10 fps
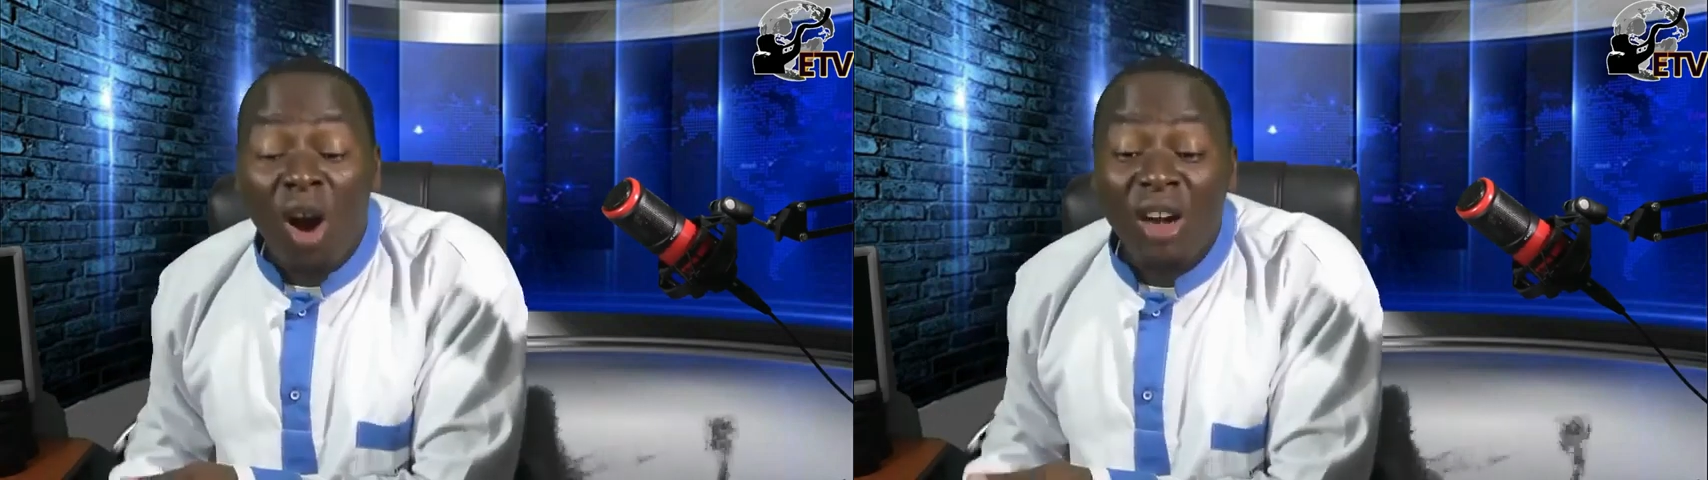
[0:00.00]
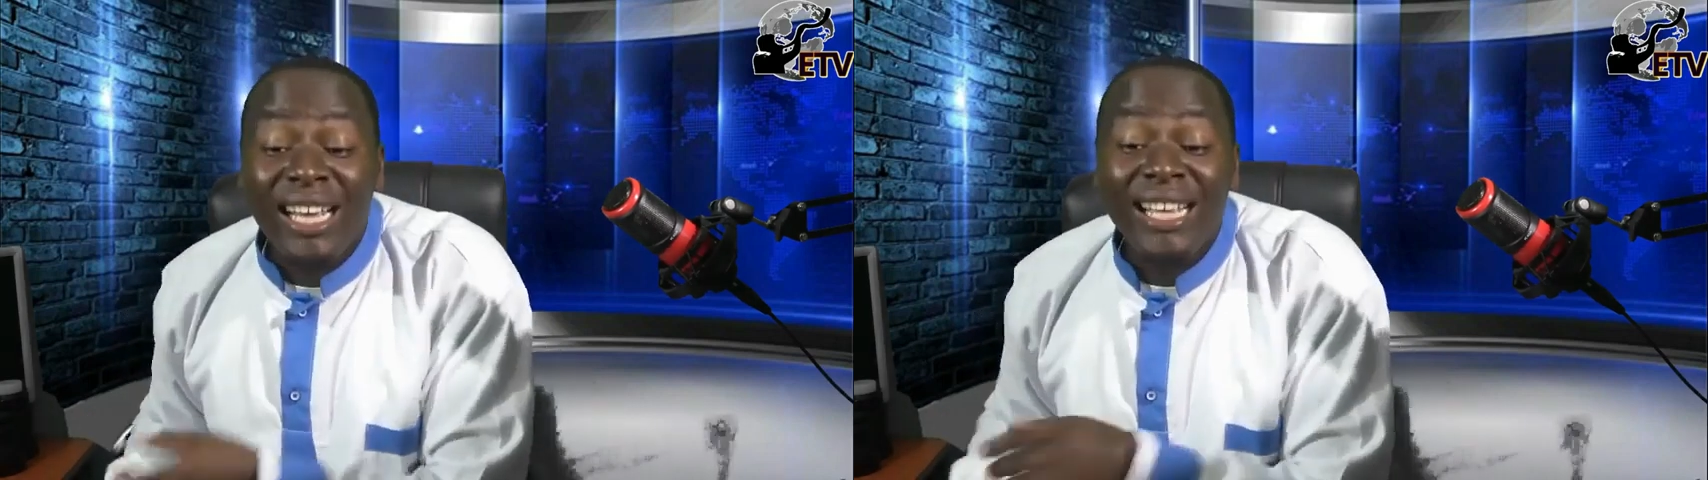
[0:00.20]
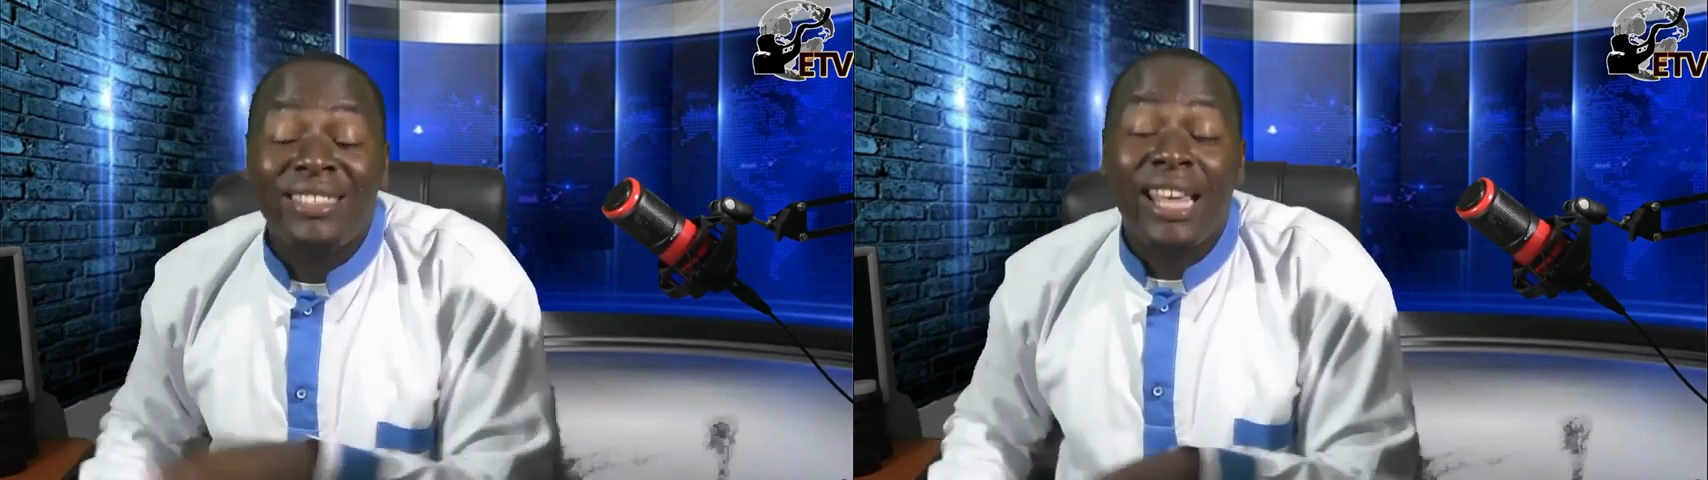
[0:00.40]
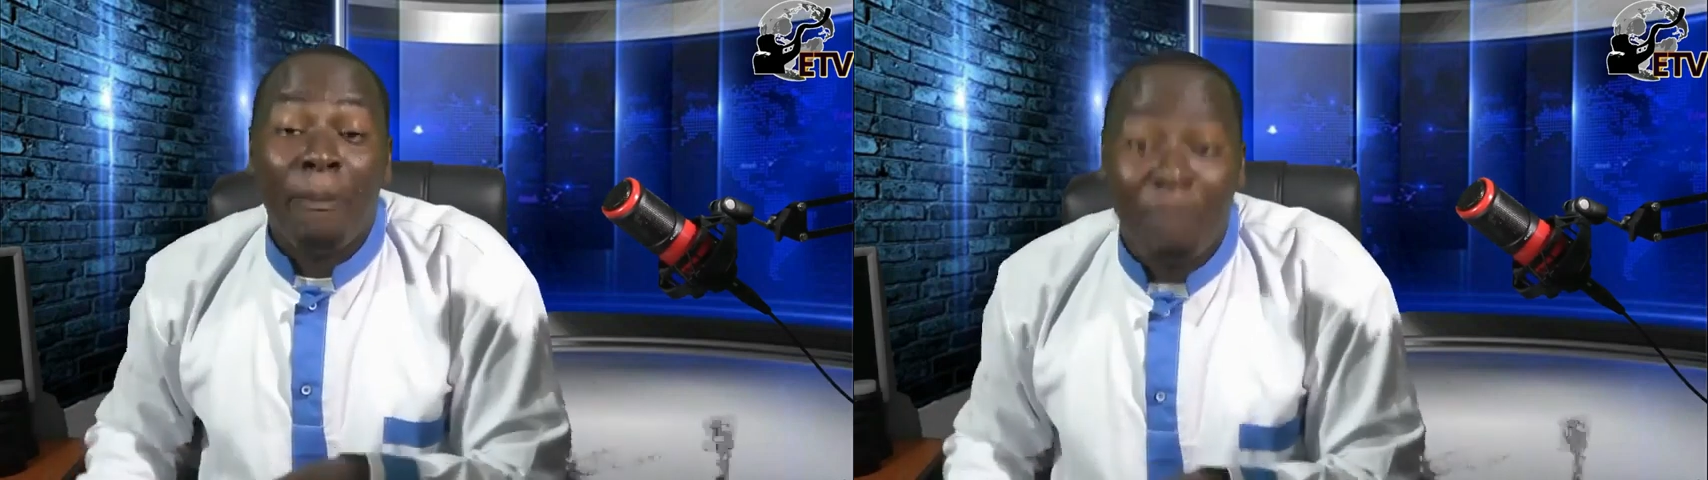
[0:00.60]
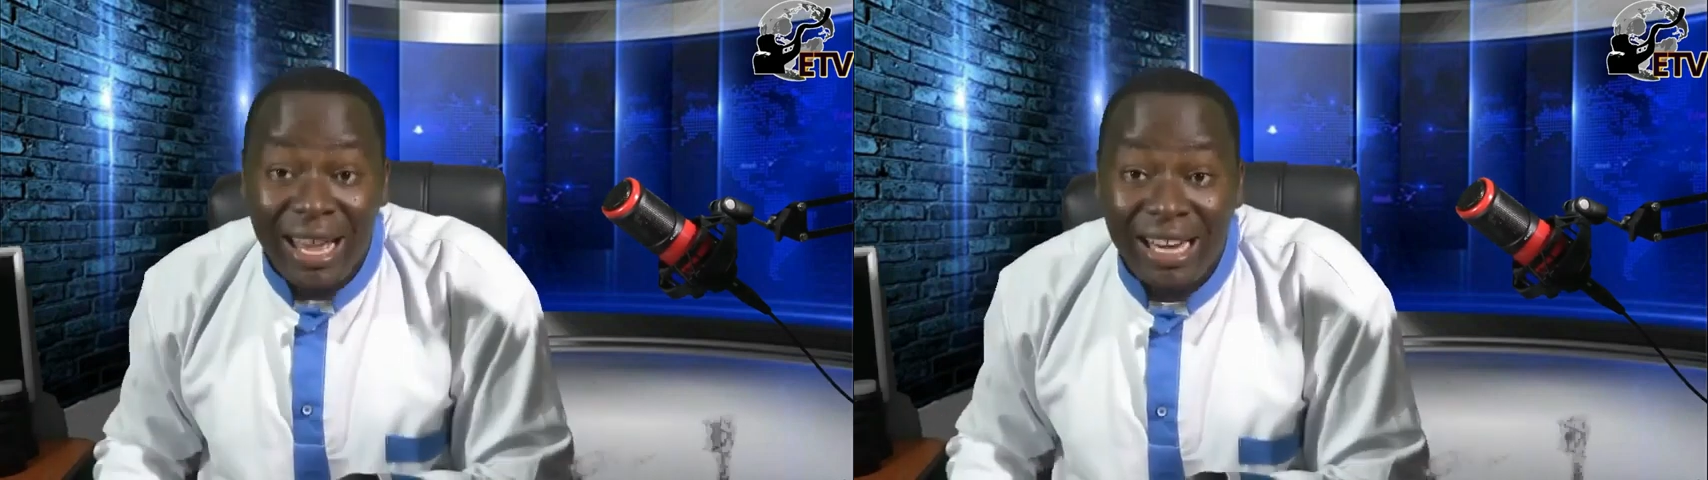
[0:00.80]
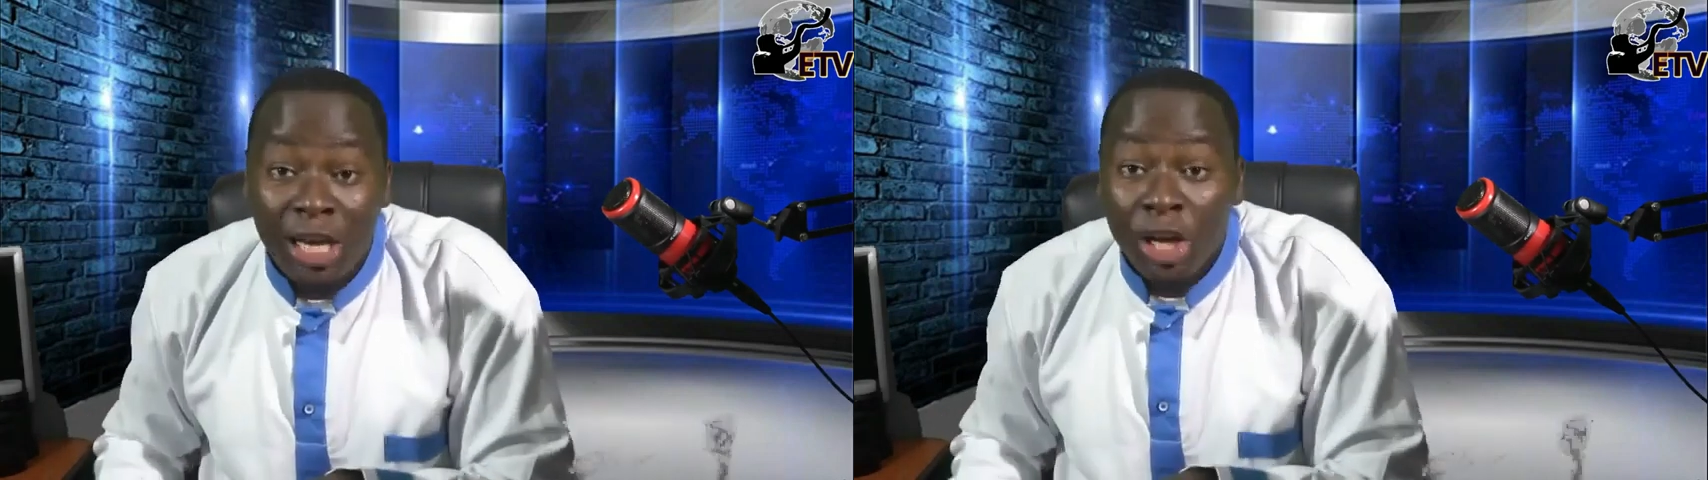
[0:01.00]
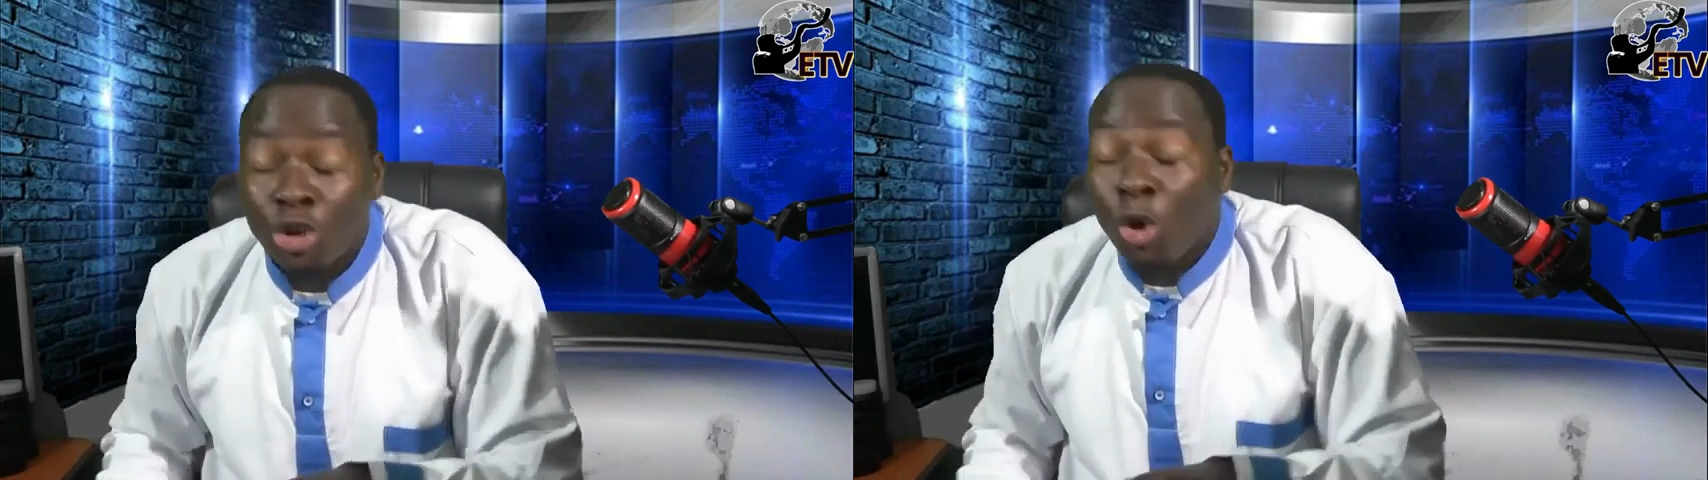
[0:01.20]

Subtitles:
God is their belly.